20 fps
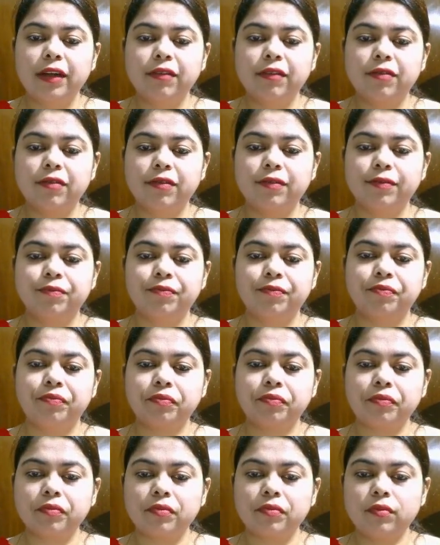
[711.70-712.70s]

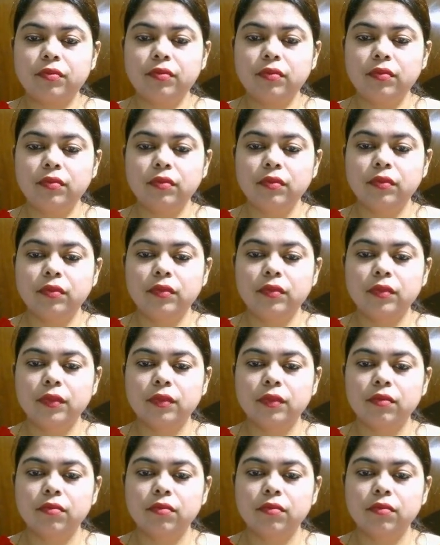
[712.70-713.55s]
[no speech]